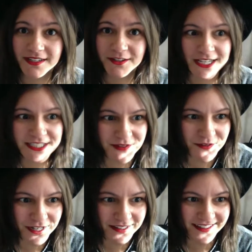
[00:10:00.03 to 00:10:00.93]
you guys, I've
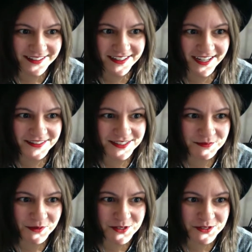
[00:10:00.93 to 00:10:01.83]
never got like got this
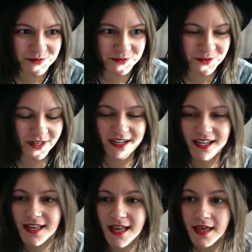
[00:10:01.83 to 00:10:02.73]
emotional before.
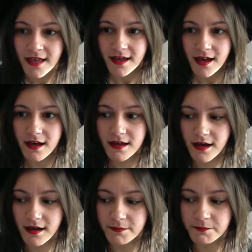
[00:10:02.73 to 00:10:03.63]

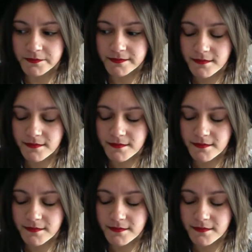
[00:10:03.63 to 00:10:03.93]
Um,